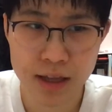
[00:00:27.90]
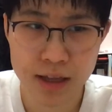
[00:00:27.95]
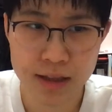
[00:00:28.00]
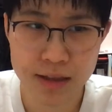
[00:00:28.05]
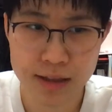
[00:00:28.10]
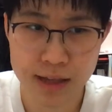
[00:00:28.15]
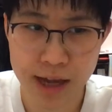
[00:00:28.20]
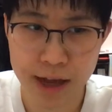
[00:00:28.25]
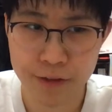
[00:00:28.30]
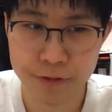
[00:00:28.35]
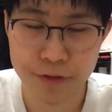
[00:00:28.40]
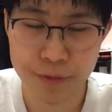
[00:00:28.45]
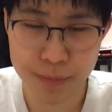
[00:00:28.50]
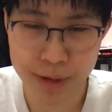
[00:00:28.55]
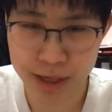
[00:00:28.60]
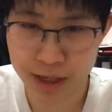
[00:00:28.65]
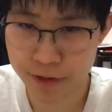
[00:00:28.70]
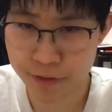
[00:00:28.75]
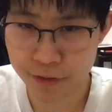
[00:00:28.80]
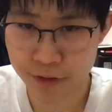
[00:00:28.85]
that
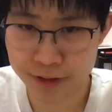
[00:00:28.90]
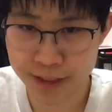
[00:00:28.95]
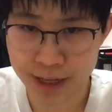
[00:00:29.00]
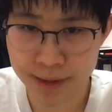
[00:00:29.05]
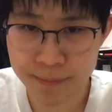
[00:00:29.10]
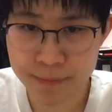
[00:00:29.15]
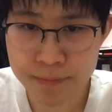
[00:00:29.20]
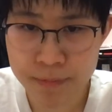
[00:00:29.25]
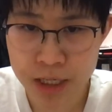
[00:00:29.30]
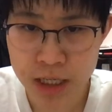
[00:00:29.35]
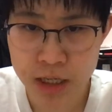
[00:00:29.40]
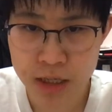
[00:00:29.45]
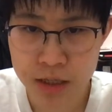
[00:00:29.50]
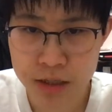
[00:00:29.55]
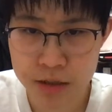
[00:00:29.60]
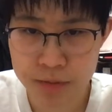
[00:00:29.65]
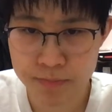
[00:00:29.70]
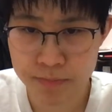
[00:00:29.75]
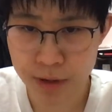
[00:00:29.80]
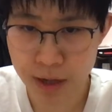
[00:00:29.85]
familiar for them.
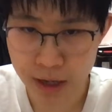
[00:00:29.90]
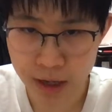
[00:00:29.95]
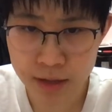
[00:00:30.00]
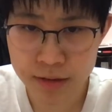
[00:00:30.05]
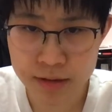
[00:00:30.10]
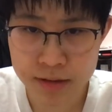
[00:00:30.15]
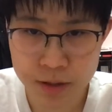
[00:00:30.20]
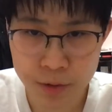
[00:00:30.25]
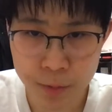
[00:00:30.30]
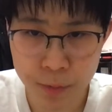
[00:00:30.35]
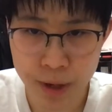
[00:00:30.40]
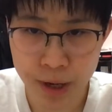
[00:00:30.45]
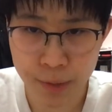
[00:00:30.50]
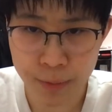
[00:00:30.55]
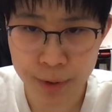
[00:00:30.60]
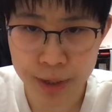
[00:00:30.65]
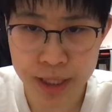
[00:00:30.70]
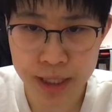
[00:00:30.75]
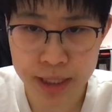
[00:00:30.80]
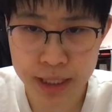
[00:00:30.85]
But when
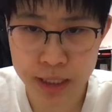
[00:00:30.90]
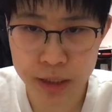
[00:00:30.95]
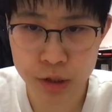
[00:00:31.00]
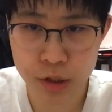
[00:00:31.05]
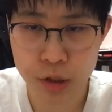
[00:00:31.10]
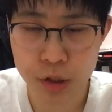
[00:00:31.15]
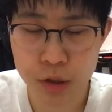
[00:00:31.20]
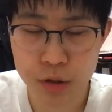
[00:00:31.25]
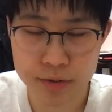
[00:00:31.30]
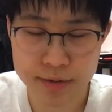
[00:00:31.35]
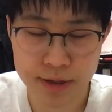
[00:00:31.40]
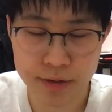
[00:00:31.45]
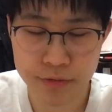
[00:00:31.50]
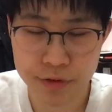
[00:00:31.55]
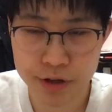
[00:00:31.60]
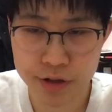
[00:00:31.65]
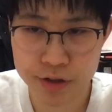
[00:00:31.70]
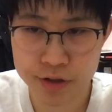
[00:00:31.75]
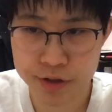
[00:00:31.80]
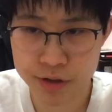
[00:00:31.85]
we need to do some
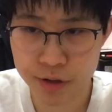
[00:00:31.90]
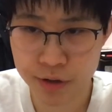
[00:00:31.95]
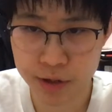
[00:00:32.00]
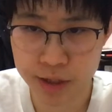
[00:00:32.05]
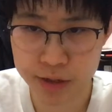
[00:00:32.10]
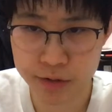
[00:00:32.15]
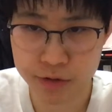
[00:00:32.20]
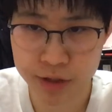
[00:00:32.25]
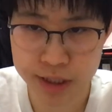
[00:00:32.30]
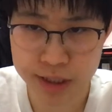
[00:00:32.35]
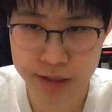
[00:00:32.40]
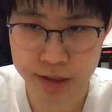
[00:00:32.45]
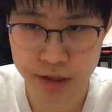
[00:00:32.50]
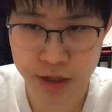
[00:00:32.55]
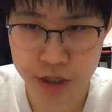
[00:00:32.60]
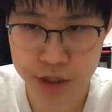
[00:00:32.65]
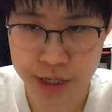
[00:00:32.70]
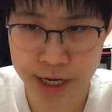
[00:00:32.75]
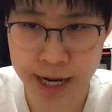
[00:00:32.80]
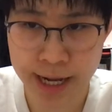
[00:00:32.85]
really solid
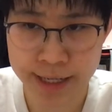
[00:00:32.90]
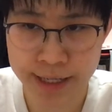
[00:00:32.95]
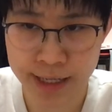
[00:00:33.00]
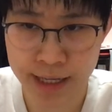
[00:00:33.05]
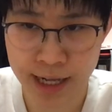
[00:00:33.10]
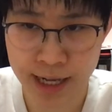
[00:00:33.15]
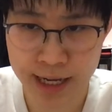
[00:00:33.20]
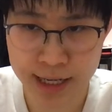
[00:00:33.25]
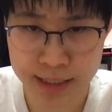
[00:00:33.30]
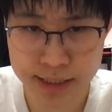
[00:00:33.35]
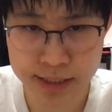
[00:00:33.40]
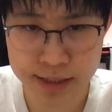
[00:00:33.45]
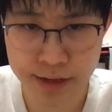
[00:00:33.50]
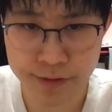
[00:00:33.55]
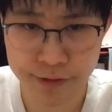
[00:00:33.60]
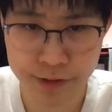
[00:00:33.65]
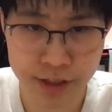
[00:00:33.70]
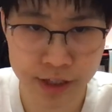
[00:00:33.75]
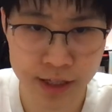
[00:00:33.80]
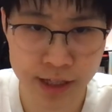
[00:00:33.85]
research and analyze,
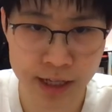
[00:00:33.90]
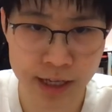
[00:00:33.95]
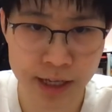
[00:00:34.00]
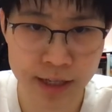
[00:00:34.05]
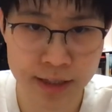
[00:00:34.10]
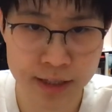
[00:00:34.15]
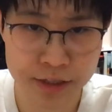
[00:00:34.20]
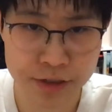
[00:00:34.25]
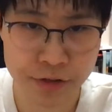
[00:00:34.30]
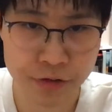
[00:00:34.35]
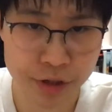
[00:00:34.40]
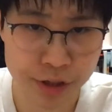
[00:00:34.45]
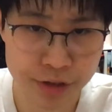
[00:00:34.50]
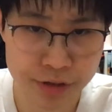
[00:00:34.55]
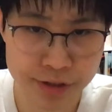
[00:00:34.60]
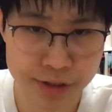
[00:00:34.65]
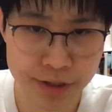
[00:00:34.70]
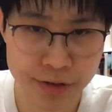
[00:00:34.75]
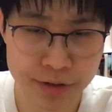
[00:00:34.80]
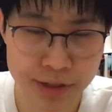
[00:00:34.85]
definitely industrial
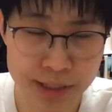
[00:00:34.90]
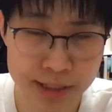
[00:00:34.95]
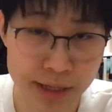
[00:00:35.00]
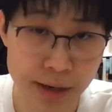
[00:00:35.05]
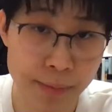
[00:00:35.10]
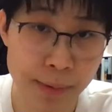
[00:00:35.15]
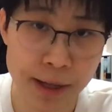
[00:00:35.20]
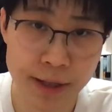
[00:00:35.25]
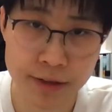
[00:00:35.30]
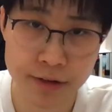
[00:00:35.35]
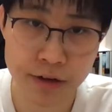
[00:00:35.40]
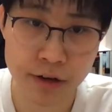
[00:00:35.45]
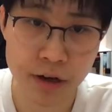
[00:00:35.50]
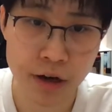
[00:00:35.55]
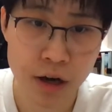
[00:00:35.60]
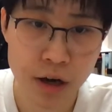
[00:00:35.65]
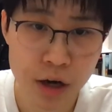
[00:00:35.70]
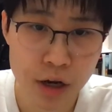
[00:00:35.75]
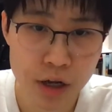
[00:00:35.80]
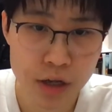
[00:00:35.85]
students are better.
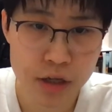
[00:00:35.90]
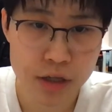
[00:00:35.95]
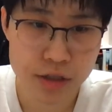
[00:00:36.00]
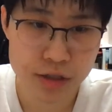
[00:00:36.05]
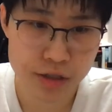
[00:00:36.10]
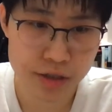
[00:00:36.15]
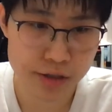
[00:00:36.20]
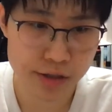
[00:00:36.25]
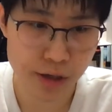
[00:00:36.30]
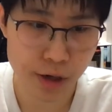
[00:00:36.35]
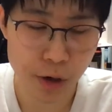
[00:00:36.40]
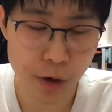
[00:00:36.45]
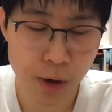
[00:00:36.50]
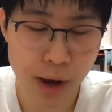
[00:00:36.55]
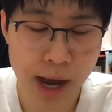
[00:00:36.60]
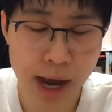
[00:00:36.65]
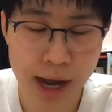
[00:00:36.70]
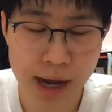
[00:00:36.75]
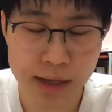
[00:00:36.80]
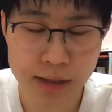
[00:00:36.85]
So
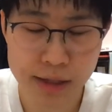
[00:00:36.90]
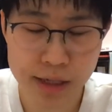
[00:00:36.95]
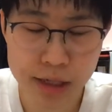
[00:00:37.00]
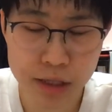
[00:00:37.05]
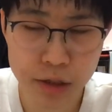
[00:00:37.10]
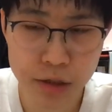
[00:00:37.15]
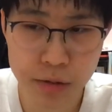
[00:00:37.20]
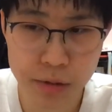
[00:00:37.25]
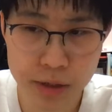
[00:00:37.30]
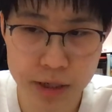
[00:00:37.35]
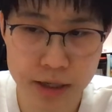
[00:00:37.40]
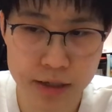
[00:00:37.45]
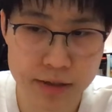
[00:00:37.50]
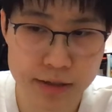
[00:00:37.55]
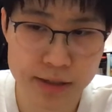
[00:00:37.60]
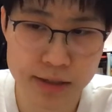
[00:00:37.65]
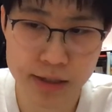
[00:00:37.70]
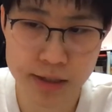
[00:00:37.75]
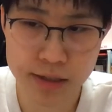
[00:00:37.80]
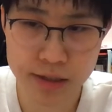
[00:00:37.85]
I need to
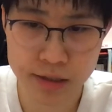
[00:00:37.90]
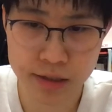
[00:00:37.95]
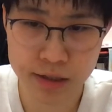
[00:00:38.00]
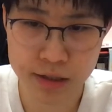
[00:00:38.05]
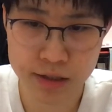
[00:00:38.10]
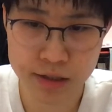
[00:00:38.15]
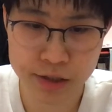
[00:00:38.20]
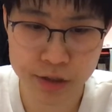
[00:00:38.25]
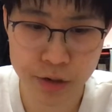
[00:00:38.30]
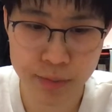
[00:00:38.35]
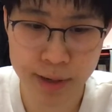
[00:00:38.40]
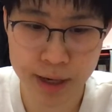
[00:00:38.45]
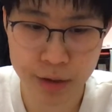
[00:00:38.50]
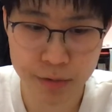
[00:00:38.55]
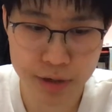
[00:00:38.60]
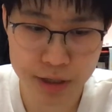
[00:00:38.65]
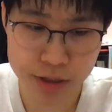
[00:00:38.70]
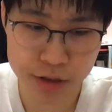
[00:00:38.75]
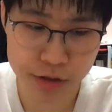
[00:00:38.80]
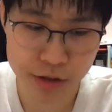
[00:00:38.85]
consider so many
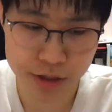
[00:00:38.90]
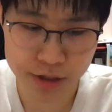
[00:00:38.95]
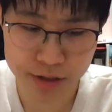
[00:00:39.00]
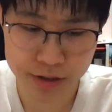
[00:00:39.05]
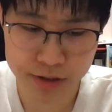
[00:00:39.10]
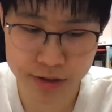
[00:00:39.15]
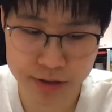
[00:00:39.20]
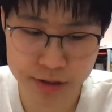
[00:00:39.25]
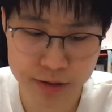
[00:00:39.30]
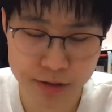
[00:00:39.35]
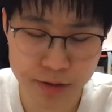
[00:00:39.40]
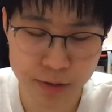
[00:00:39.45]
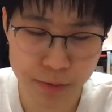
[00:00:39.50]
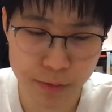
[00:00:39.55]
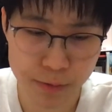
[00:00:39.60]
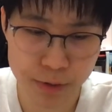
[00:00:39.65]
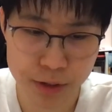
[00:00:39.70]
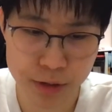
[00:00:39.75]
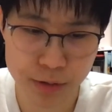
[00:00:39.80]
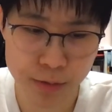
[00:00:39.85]
questions
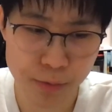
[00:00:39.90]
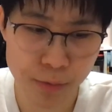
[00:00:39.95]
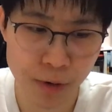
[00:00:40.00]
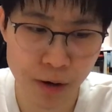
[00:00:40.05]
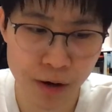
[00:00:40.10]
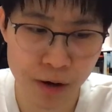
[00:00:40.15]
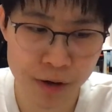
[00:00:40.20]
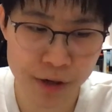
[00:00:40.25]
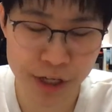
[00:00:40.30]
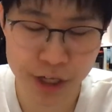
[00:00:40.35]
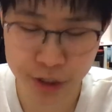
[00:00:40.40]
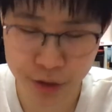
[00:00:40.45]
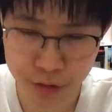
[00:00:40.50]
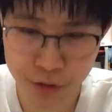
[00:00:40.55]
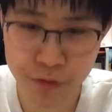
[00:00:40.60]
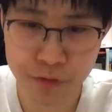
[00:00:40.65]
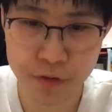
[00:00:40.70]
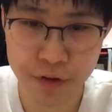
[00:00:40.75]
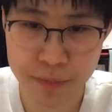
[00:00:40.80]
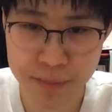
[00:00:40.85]
which were
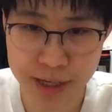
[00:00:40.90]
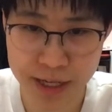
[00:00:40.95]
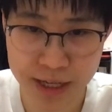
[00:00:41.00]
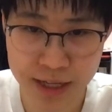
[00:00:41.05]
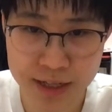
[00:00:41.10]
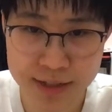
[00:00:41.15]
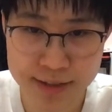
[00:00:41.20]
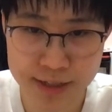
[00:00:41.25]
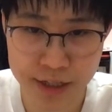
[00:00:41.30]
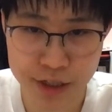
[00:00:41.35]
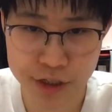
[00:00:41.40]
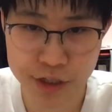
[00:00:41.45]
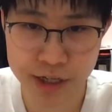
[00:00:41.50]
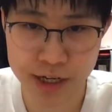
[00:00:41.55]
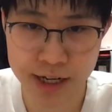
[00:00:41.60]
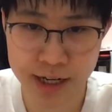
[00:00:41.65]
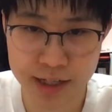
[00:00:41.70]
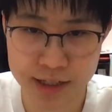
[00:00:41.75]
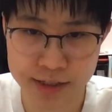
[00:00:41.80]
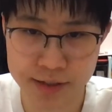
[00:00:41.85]
new for me, such
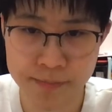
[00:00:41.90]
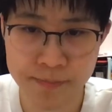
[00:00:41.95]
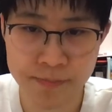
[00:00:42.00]
as